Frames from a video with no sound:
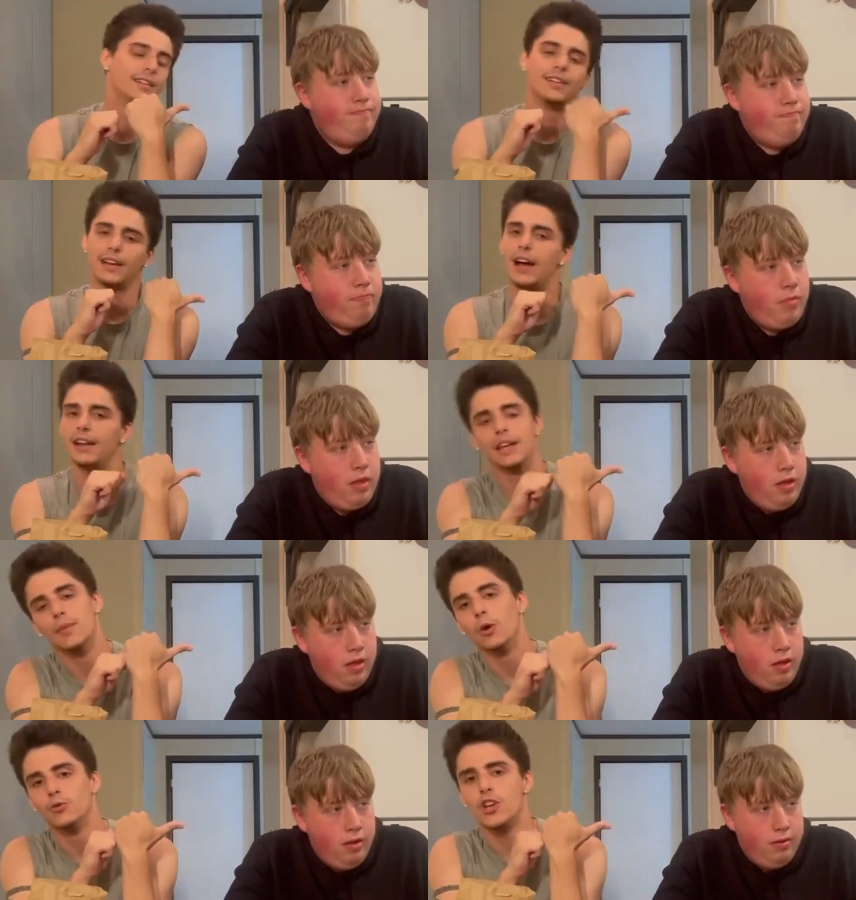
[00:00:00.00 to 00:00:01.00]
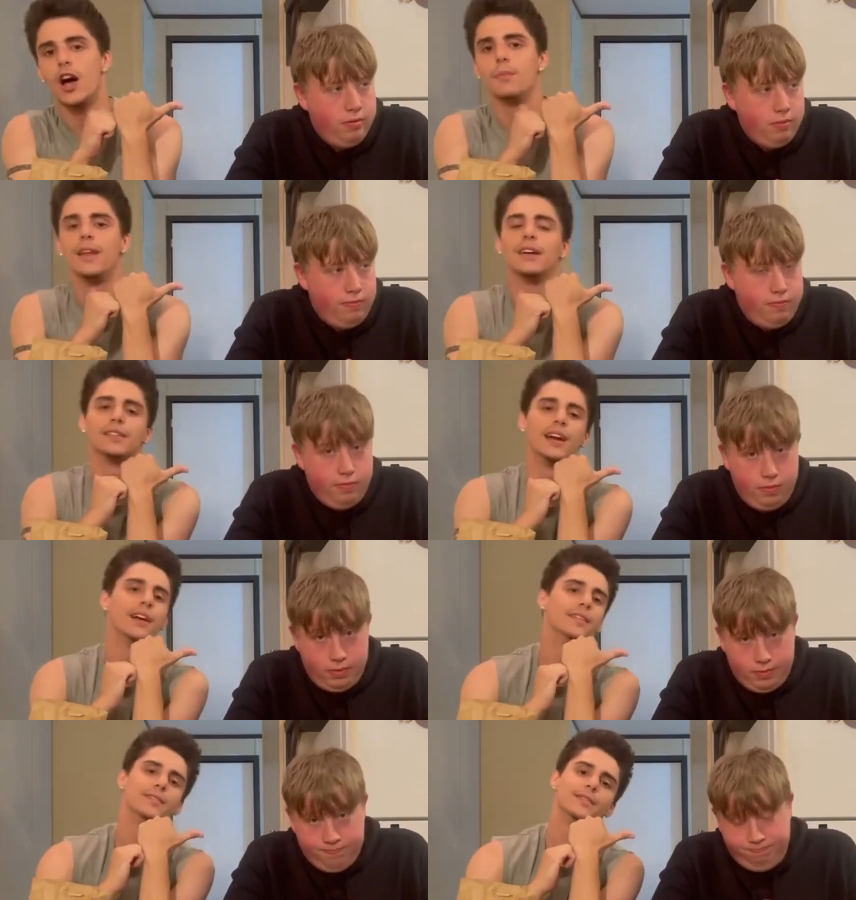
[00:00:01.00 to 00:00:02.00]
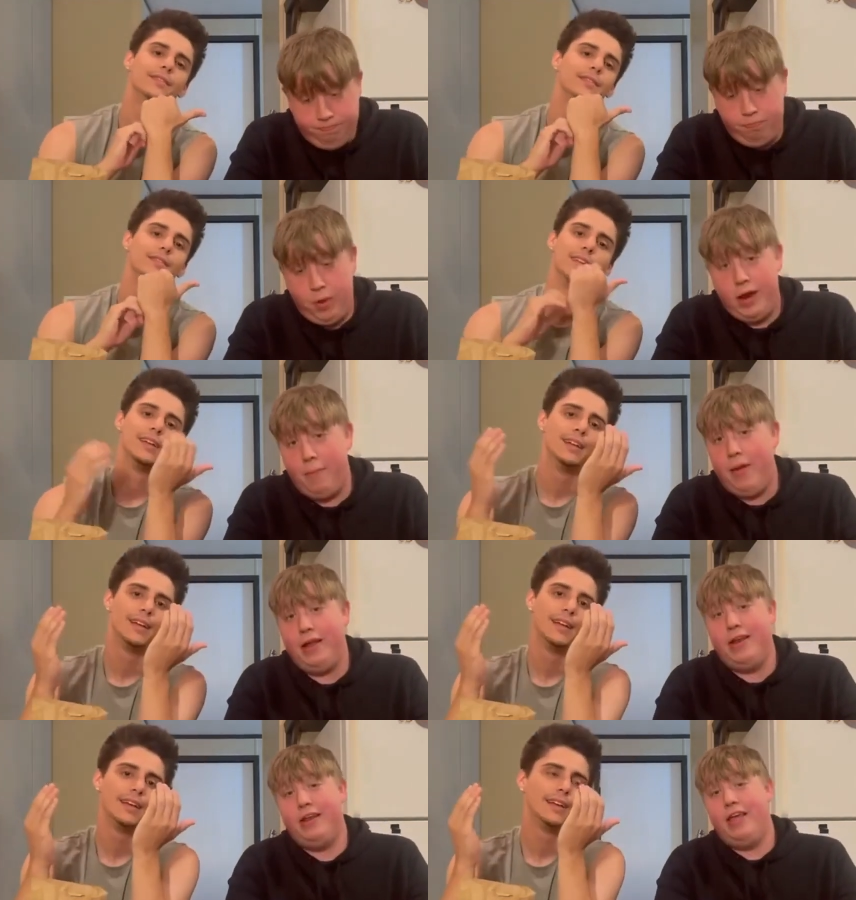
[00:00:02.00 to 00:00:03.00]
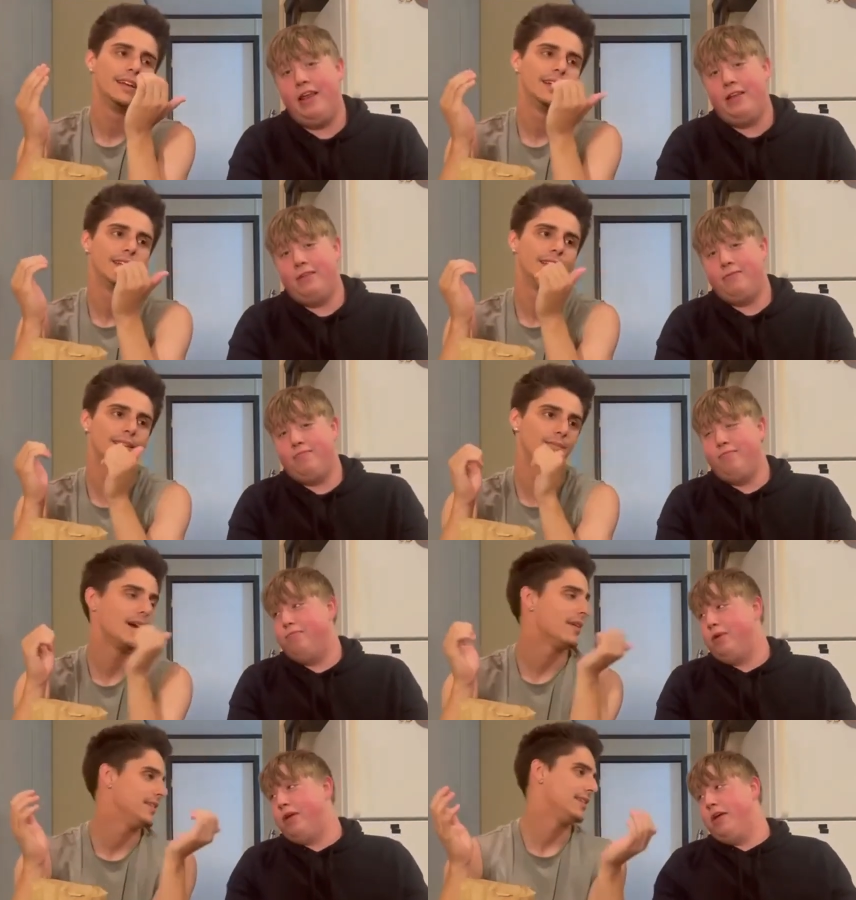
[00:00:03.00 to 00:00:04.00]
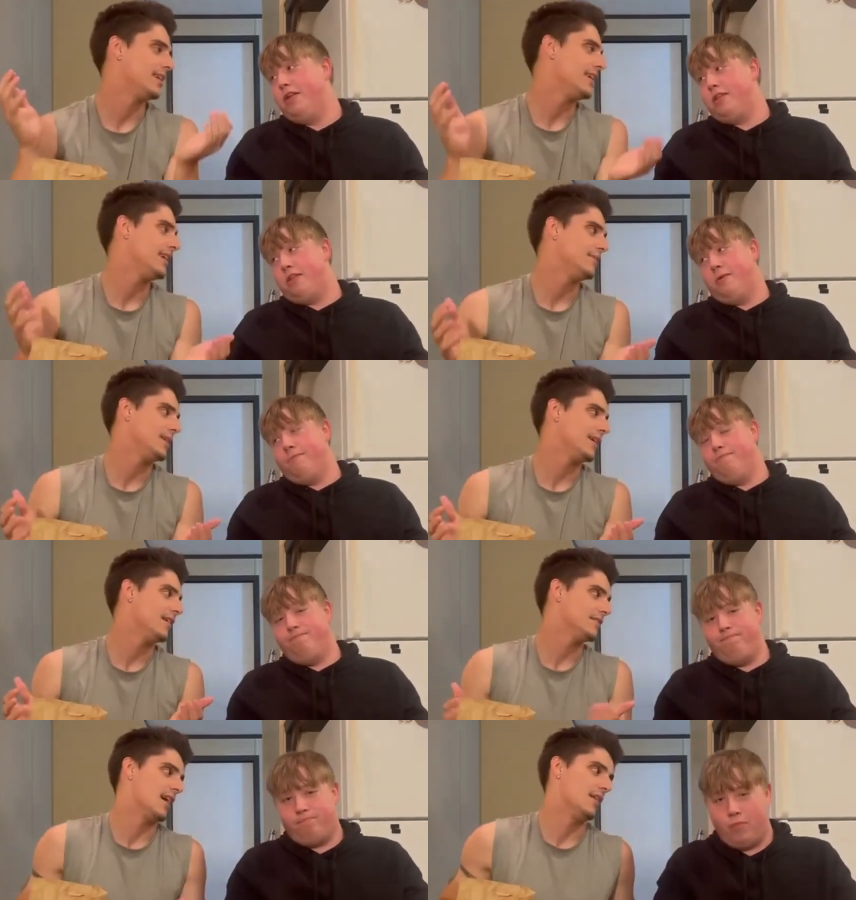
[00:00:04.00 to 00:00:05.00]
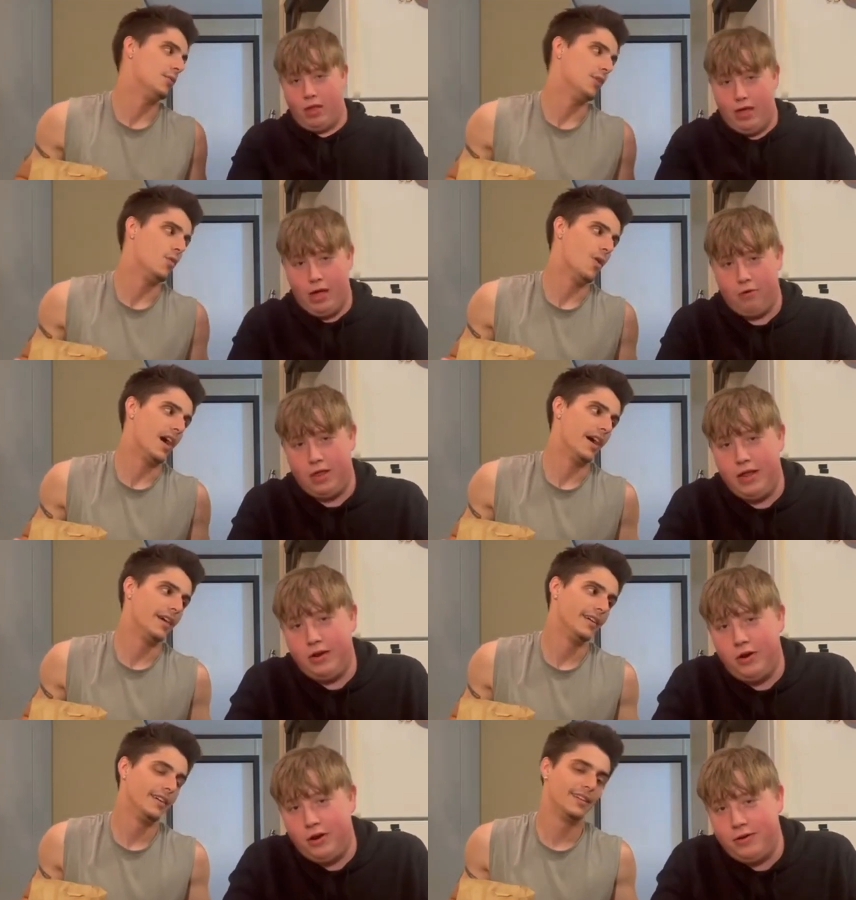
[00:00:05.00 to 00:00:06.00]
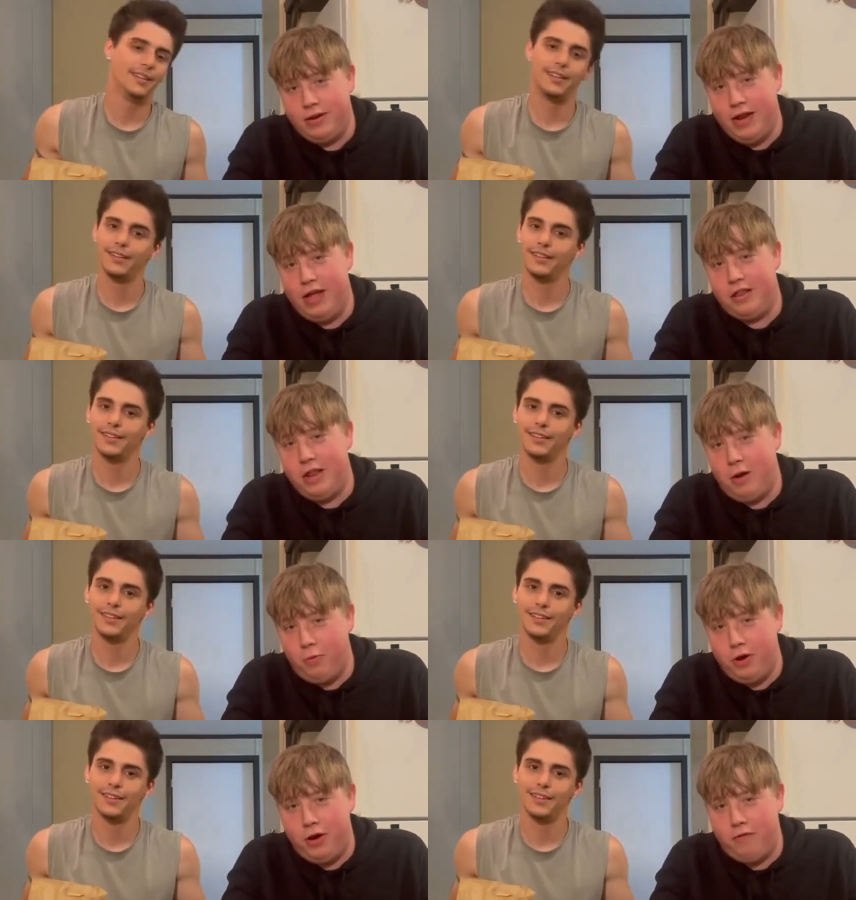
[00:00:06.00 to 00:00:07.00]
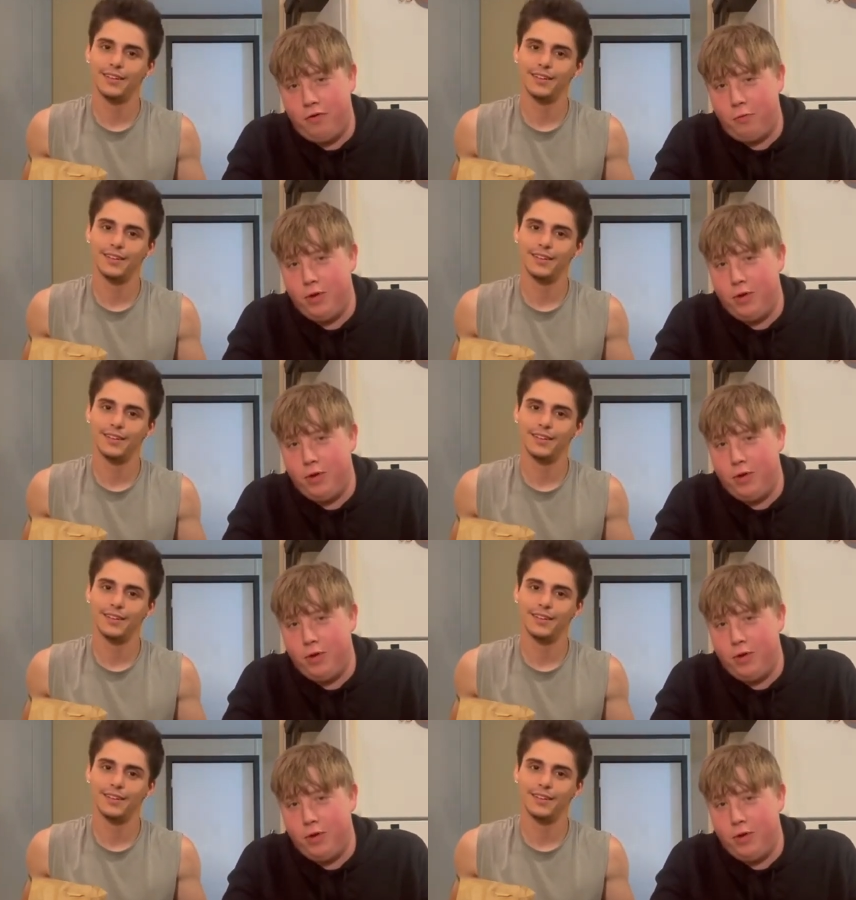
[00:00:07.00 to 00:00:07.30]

Speaker 1: Got him old job down
Speaker 2: there. But I about didn't get it. But I because didn't get it because I don't know. I was why. ignorant and I said I wanted off on